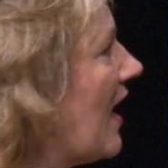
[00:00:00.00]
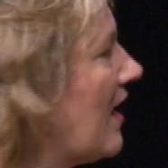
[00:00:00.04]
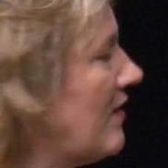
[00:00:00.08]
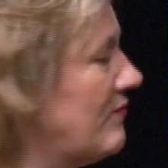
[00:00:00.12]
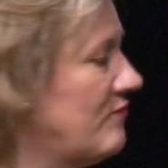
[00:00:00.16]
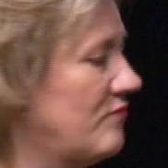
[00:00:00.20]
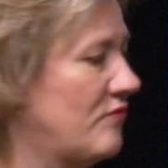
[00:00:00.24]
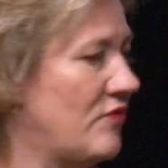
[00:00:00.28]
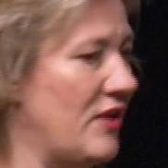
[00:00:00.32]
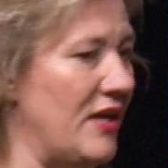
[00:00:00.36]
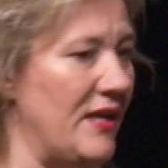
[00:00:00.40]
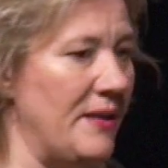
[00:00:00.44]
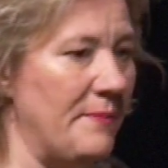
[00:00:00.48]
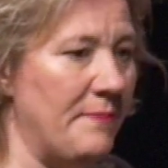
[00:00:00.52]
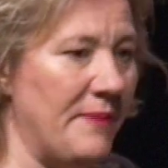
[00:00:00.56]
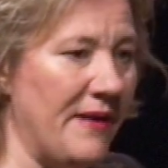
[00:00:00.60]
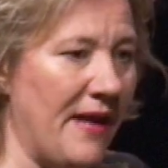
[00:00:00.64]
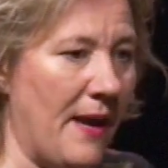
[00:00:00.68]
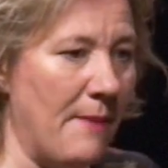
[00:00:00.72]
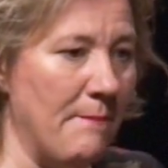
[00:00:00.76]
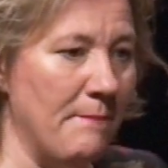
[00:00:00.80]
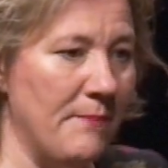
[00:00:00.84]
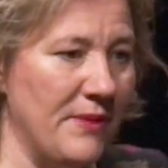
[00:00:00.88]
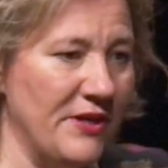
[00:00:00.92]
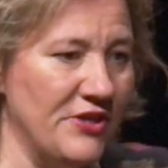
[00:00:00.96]
and really be
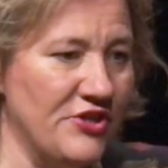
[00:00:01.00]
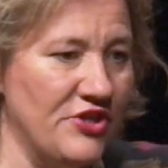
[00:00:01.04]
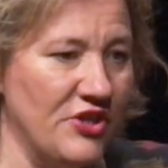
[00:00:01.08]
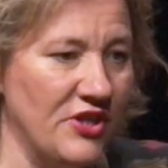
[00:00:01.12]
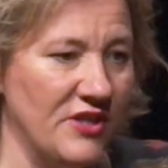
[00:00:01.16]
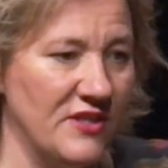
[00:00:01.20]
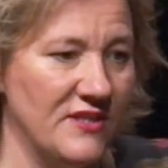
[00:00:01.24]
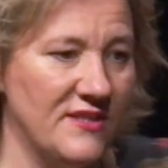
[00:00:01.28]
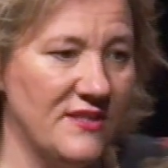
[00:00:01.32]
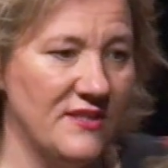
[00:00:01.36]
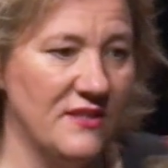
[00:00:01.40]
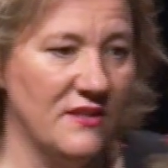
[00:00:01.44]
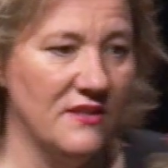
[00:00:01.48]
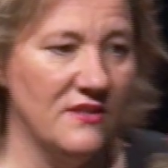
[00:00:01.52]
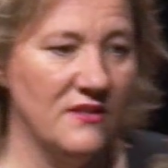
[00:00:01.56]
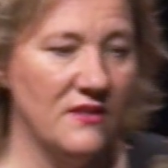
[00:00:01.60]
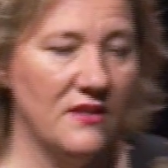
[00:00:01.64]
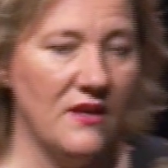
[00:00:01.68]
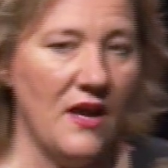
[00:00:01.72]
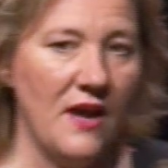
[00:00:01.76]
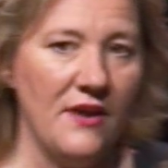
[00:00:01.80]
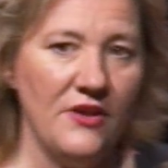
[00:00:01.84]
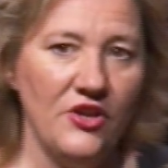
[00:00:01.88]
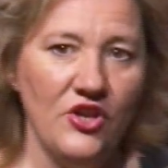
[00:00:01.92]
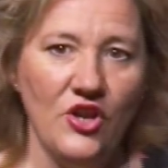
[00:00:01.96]
ambitious,
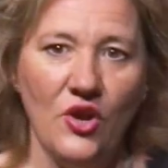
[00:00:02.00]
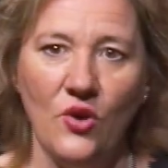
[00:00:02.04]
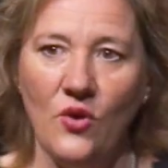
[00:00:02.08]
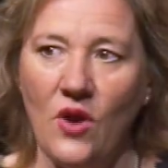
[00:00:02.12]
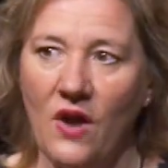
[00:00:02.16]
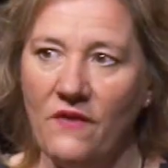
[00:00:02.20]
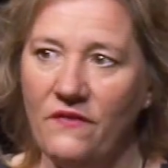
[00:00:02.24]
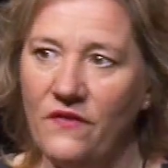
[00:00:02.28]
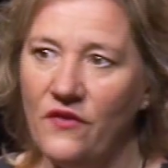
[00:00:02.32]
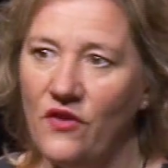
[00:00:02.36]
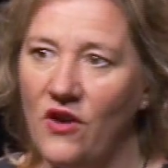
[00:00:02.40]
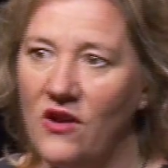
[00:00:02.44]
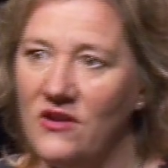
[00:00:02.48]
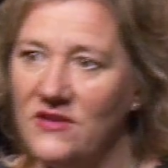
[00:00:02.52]
for